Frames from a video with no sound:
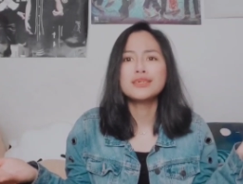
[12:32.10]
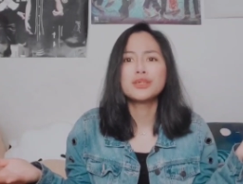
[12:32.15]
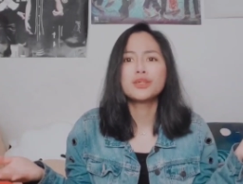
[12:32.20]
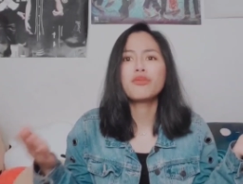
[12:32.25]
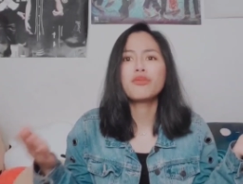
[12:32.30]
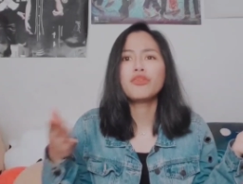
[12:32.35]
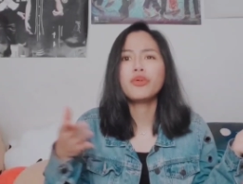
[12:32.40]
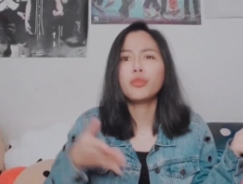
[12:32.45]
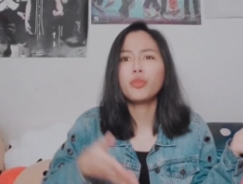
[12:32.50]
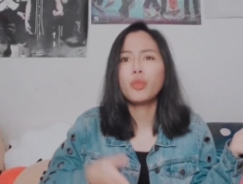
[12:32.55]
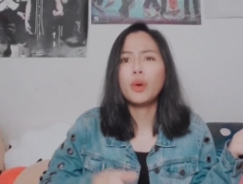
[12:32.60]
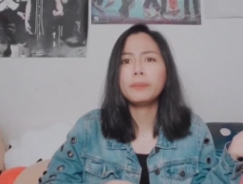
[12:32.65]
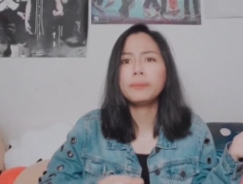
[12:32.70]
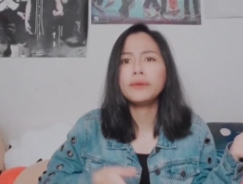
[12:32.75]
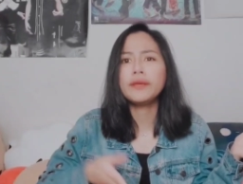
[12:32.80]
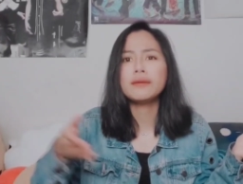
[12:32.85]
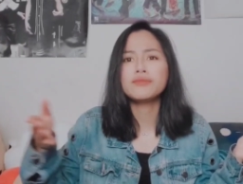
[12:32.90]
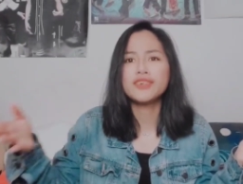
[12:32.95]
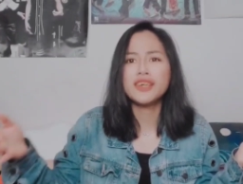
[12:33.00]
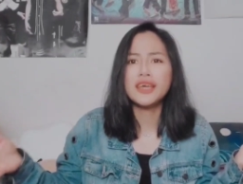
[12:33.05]
So from 1
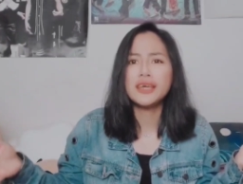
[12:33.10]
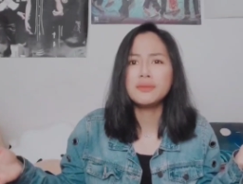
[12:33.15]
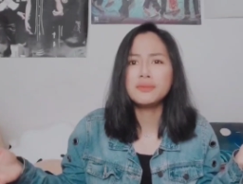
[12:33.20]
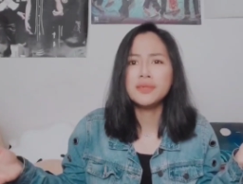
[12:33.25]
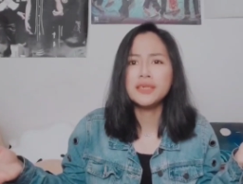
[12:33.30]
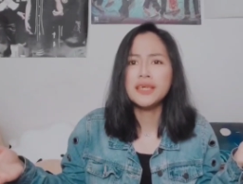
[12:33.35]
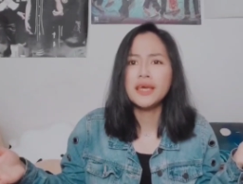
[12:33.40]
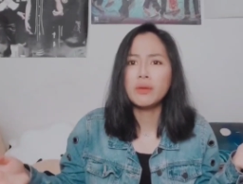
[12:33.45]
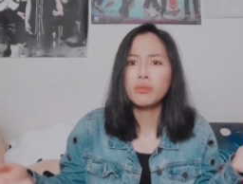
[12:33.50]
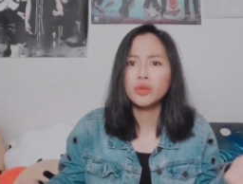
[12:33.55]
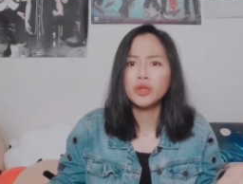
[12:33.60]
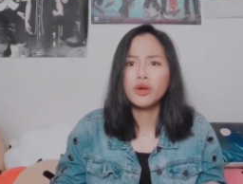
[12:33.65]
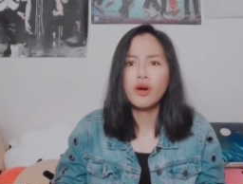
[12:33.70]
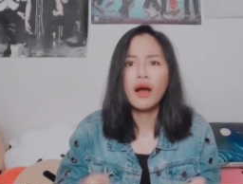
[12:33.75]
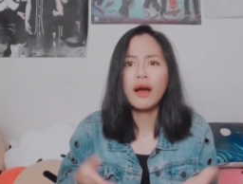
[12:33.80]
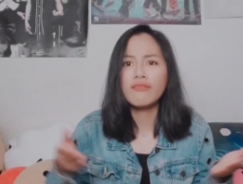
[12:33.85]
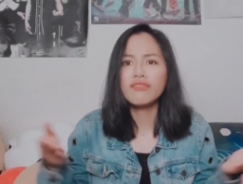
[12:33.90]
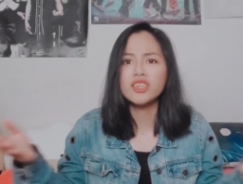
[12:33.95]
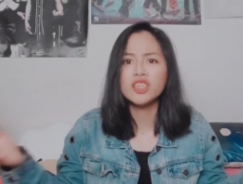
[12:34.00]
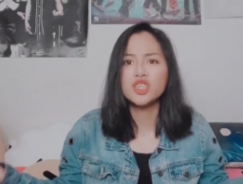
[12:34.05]
p.m. to 8 p.m. we
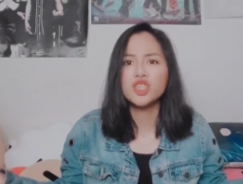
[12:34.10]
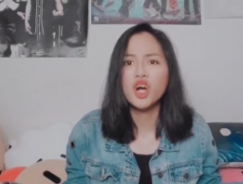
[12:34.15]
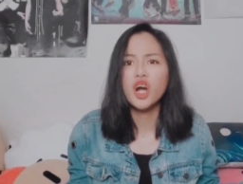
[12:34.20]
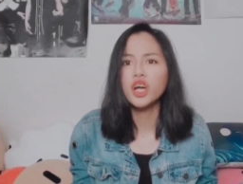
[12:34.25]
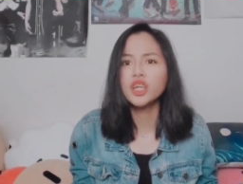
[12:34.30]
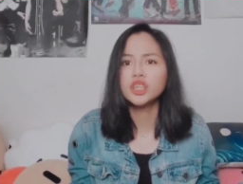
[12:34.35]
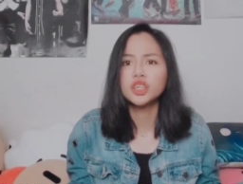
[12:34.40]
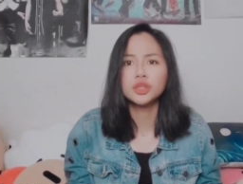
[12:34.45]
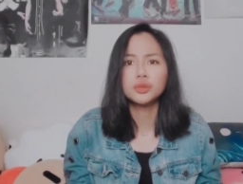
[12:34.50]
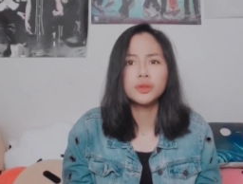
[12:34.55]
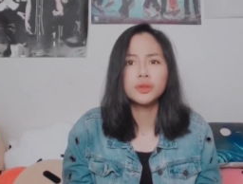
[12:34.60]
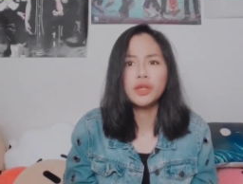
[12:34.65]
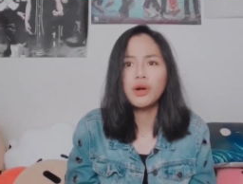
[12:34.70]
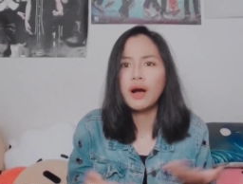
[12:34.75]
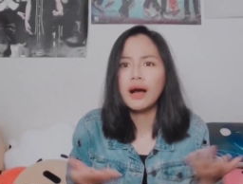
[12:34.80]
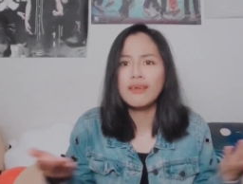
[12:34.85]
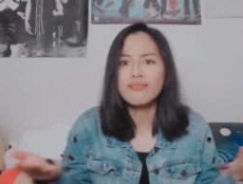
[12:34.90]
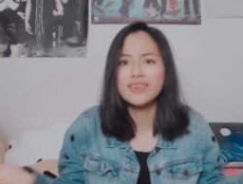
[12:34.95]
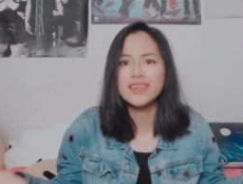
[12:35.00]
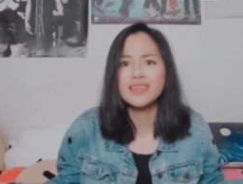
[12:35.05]
don't have any charger, we
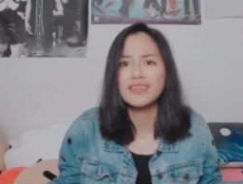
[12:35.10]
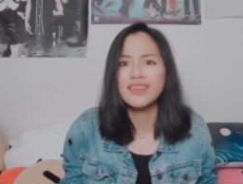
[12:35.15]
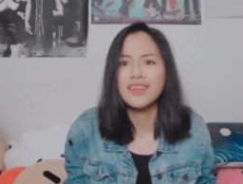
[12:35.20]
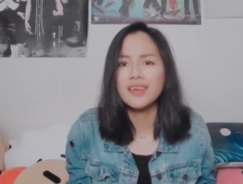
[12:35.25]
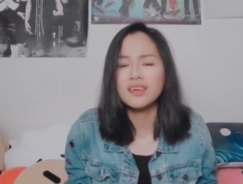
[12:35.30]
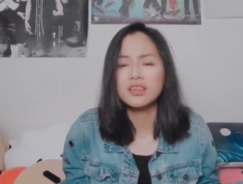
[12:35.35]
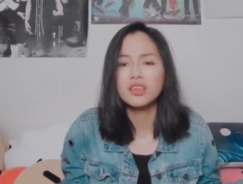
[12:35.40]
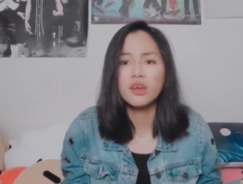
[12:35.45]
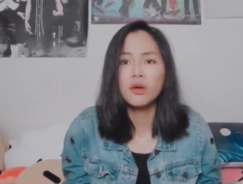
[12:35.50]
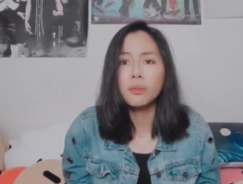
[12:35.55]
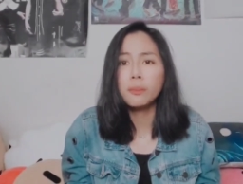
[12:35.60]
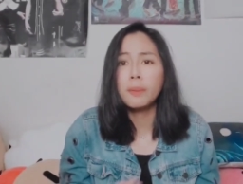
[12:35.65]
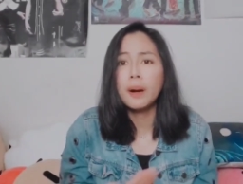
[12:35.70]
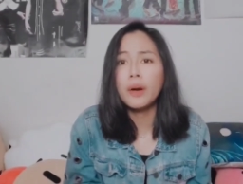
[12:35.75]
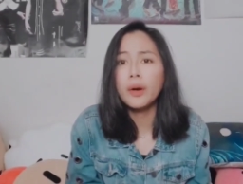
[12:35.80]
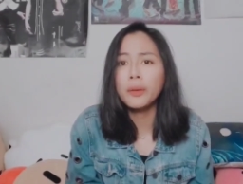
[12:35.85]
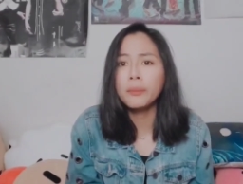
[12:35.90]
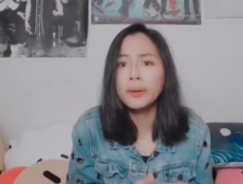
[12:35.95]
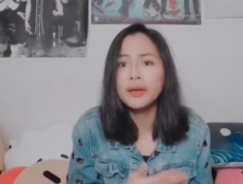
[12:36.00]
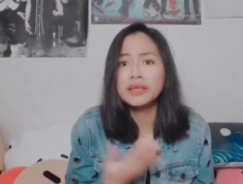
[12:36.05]
don't have anything, you know,
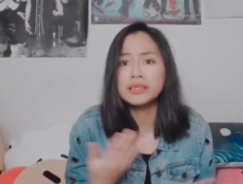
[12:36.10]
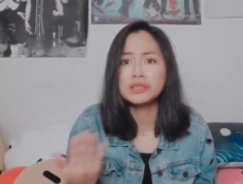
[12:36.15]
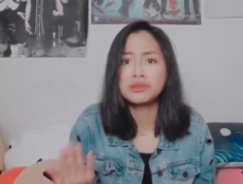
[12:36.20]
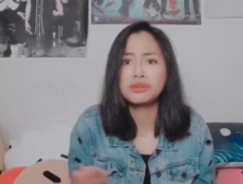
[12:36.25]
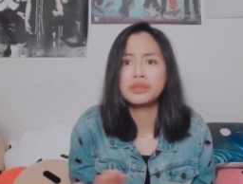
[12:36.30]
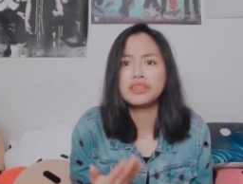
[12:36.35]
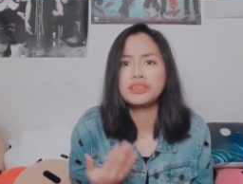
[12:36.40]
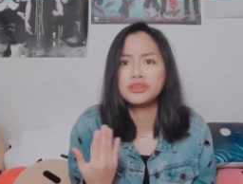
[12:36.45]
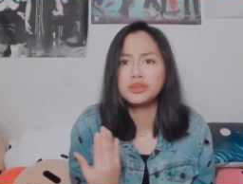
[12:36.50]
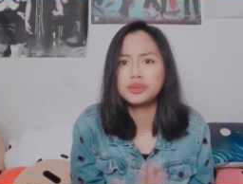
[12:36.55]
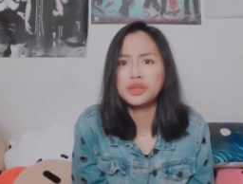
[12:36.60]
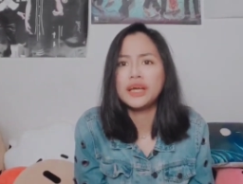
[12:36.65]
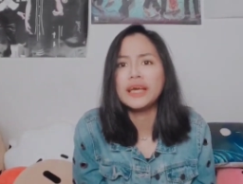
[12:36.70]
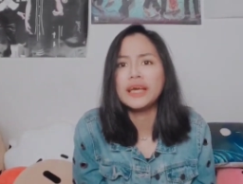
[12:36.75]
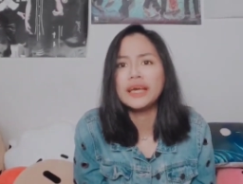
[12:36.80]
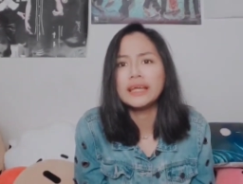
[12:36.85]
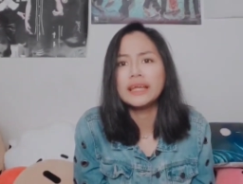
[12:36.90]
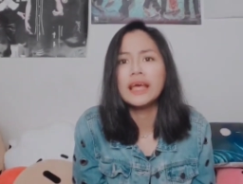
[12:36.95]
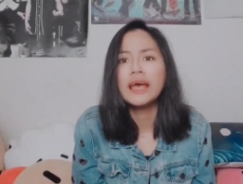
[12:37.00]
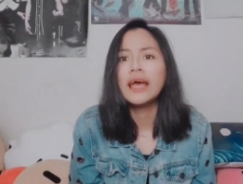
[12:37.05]
power bank is already
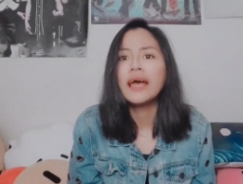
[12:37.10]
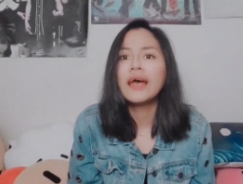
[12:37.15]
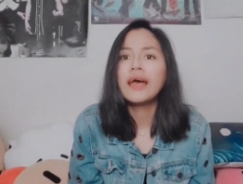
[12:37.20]
drained.